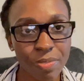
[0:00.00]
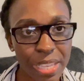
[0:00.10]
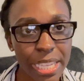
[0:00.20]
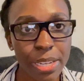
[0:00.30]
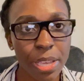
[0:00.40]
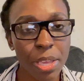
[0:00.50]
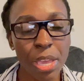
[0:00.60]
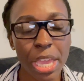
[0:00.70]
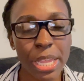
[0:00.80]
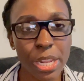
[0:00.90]
feed
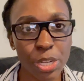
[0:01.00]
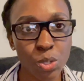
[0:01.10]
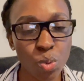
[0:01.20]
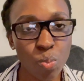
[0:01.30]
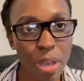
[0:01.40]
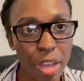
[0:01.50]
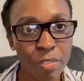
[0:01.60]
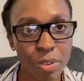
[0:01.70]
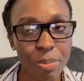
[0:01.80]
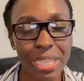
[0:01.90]
and do well
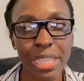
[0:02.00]
for me.